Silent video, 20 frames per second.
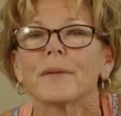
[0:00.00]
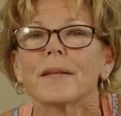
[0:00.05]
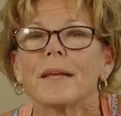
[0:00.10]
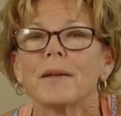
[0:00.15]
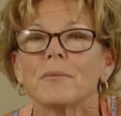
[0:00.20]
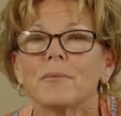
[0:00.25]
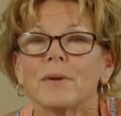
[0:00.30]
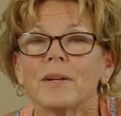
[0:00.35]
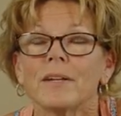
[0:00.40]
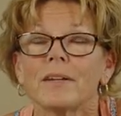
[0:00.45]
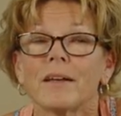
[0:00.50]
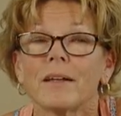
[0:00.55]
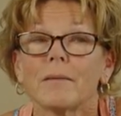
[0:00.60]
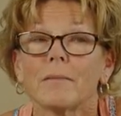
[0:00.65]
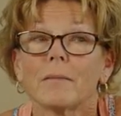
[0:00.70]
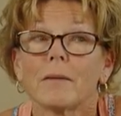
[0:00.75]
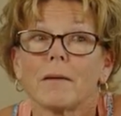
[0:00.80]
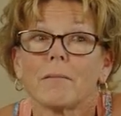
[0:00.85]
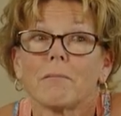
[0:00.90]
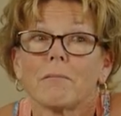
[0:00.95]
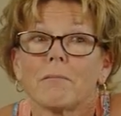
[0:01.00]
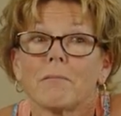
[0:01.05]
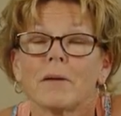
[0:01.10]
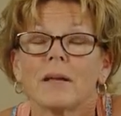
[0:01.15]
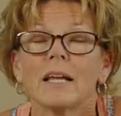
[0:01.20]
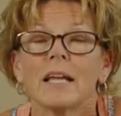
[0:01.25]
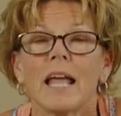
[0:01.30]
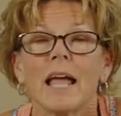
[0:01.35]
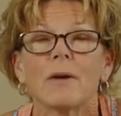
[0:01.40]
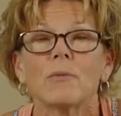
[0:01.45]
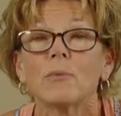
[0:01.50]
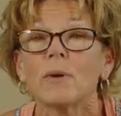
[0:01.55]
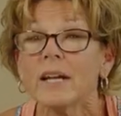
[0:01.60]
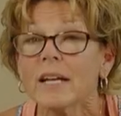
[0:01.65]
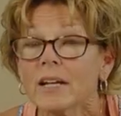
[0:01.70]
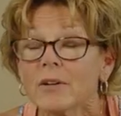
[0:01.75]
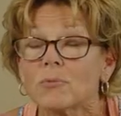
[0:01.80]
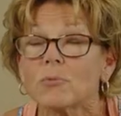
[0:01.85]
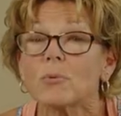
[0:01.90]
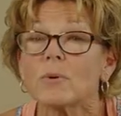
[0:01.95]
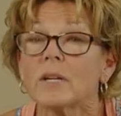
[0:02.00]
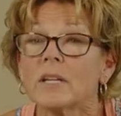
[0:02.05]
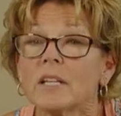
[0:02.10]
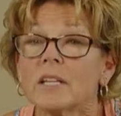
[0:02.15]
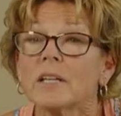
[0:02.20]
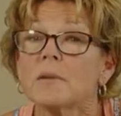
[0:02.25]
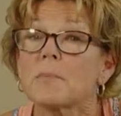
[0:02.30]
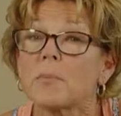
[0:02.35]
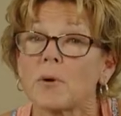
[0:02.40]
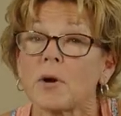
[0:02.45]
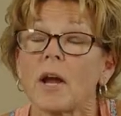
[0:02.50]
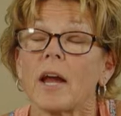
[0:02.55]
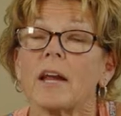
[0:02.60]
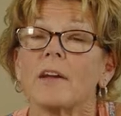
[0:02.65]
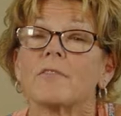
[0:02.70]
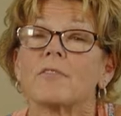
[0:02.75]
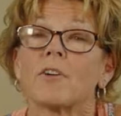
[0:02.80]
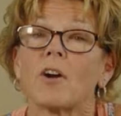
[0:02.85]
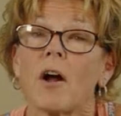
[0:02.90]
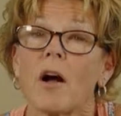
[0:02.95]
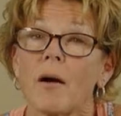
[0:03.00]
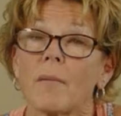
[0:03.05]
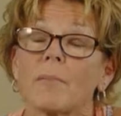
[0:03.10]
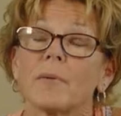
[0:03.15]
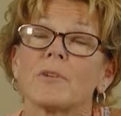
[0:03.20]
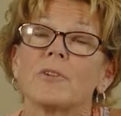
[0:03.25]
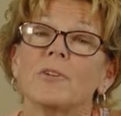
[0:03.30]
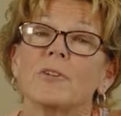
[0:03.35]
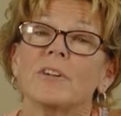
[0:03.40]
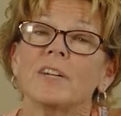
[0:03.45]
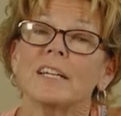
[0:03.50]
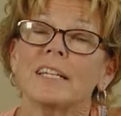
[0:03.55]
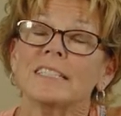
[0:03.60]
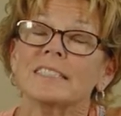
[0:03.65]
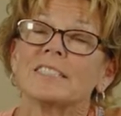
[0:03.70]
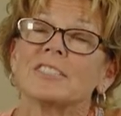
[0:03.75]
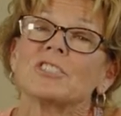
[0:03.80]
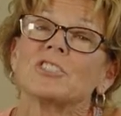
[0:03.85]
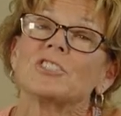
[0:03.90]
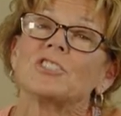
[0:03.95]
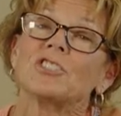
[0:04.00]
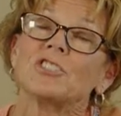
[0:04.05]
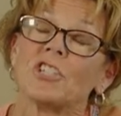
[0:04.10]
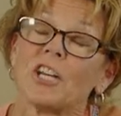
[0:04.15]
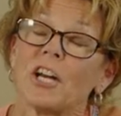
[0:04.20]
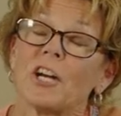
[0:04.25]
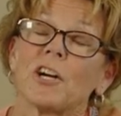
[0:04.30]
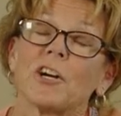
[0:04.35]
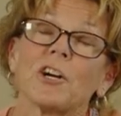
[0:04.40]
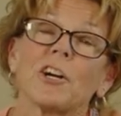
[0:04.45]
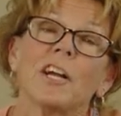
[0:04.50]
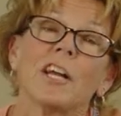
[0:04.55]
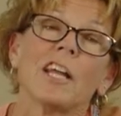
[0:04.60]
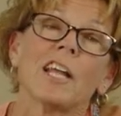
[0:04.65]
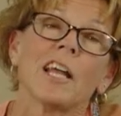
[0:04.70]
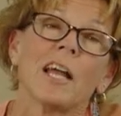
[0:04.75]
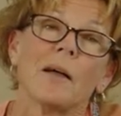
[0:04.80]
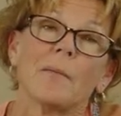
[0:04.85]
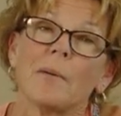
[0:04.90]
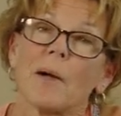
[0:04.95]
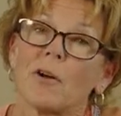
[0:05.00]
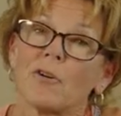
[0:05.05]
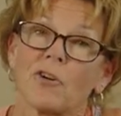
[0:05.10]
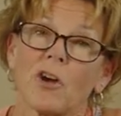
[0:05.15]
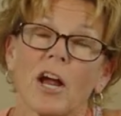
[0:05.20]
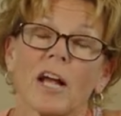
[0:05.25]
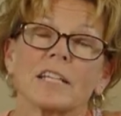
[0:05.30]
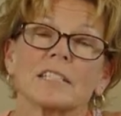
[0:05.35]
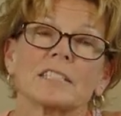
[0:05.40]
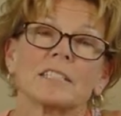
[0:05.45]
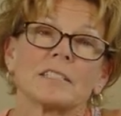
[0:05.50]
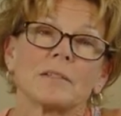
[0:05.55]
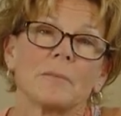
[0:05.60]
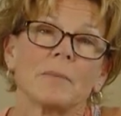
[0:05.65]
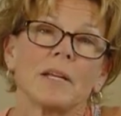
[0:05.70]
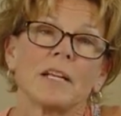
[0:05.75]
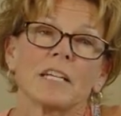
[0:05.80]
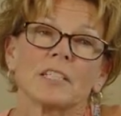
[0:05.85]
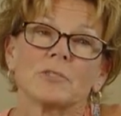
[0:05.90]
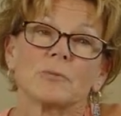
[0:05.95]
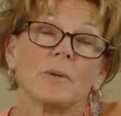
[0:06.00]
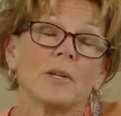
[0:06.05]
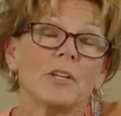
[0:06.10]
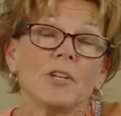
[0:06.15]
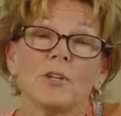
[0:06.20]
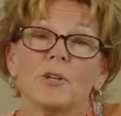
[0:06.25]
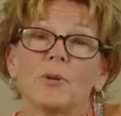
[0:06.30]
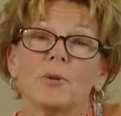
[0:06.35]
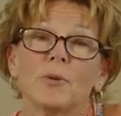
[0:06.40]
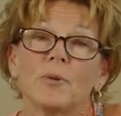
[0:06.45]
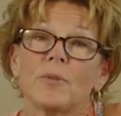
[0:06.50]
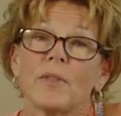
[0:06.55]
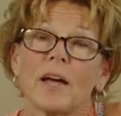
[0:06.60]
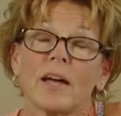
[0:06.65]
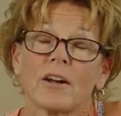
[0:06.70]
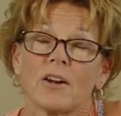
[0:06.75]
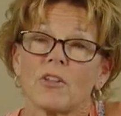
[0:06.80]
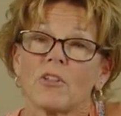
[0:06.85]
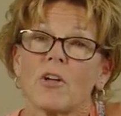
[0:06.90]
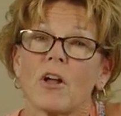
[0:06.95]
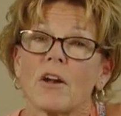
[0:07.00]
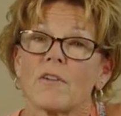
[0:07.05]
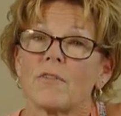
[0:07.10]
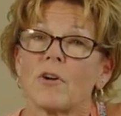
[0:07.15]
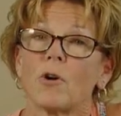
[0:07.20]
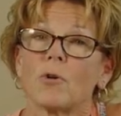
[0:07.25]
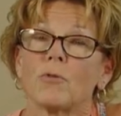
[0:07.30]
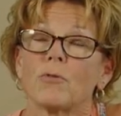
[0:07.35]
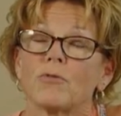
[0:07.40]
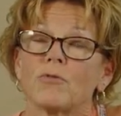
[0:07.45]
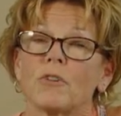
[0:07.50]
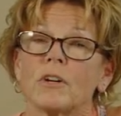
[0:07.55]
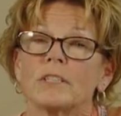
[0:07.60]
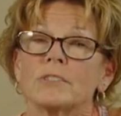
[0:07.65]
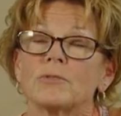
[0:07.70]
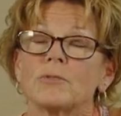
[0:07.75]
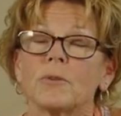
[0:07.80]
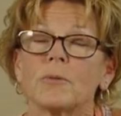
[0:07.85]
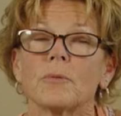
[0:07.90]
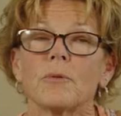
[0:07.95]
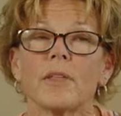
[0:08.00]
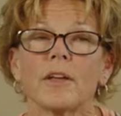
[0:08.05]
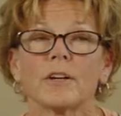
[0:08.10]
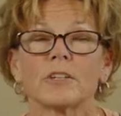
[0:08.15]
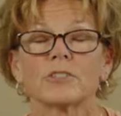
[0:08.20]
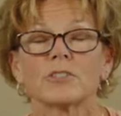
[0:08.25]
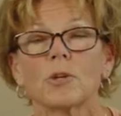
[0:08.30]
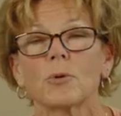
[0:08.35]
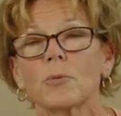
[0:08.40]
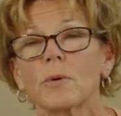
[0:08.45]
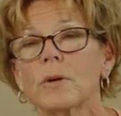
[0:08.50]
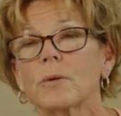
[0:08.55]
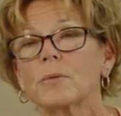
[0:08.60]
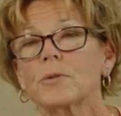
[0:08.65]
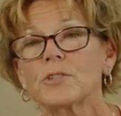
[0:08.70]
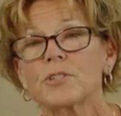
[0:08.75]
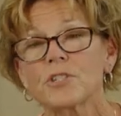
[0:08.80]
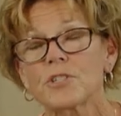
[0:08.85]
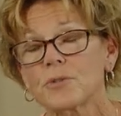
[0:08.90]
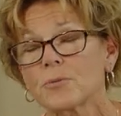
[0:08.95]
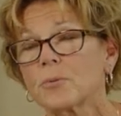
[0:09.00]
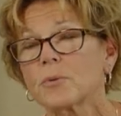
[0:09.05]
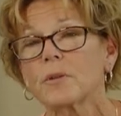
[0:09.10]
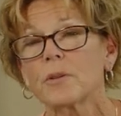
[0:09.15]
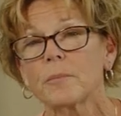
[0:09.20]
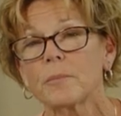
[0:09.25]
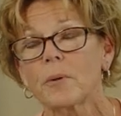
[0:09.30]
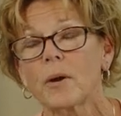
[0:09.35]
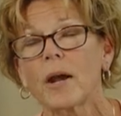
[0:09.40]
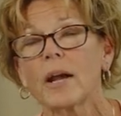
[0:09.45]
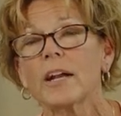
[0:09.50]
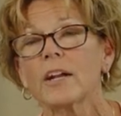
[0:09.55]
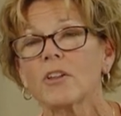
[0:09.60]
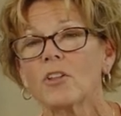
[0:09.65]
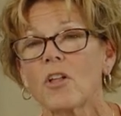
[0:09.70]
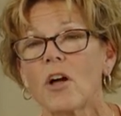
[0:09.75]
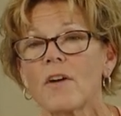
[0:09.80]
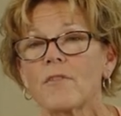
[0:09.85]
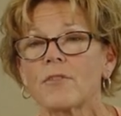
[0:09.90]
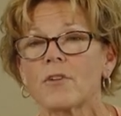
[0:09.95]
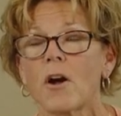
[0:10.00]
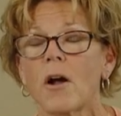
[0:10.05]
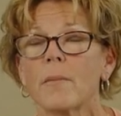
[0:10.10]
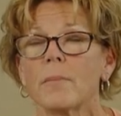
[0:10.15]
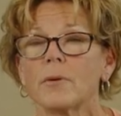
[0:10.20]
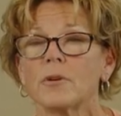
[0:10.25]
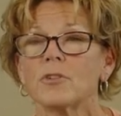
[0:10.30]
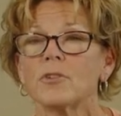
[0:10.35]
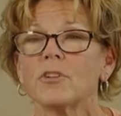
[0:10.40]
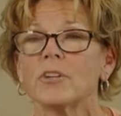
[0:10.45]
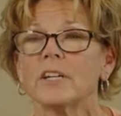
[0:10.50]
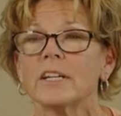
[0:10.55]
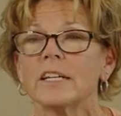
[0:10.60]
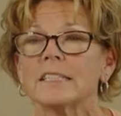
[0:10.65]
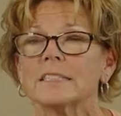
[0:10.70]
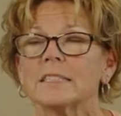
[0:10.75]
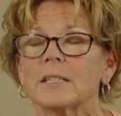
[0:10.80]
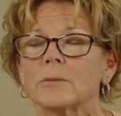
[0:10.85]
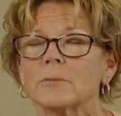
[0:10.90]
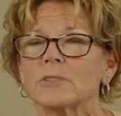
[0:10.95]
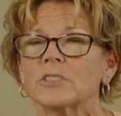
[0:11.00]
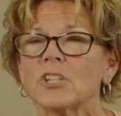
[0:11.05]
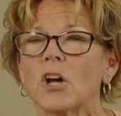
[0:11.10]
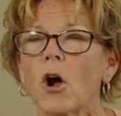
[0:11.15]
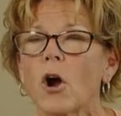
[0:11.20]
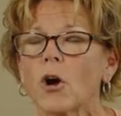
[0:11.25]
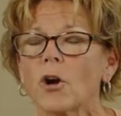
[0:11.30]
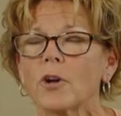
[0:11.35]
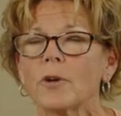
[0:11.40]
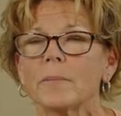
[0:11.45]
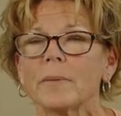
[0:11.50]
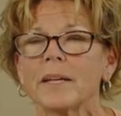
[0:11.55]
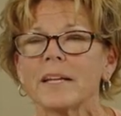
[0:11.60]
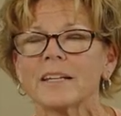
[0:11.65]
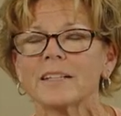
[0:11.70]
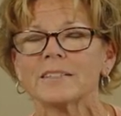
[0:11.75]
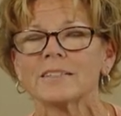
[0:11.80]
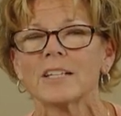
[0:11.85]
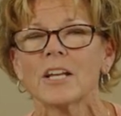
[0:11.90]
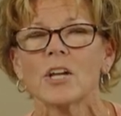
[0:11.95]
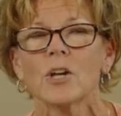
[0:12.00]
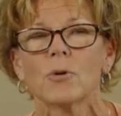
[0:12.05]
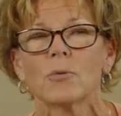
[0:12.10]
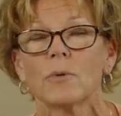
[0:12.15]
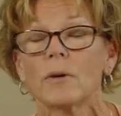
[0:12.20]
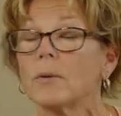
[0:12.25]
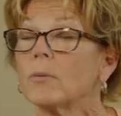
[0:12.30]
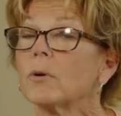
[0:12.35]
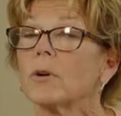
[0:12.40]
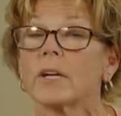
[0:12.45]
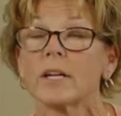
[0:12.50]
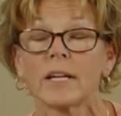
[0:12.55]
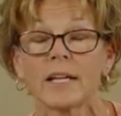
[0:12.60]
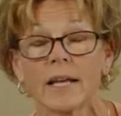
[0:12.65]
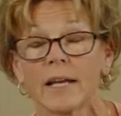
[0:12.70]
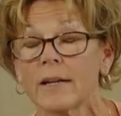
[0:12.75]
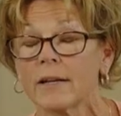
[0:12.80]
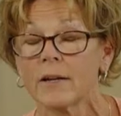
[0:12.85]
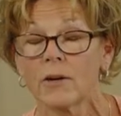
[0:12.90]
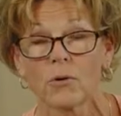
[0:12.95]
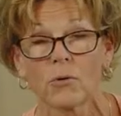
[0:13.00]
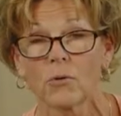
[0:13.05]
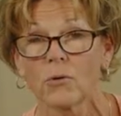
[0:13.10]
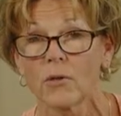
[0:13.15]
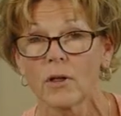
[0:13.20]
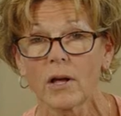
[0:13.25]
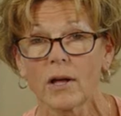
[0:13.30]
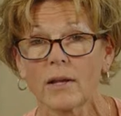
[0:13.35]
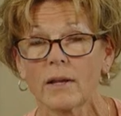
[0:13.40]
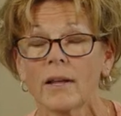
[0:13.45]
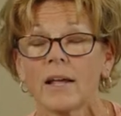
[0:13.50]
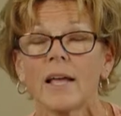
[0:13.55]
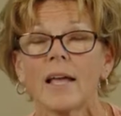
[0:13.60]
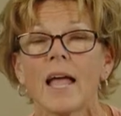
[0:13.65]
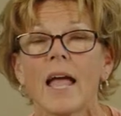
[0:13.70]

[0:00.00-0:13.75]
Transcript: And we'd kind of like, and we had really prayed for opportunities to share about Christ because we knew that a lot of our old friends were there. So we were just really praying a lot for opportunities, and it was hard because we weren't getting a whole lot.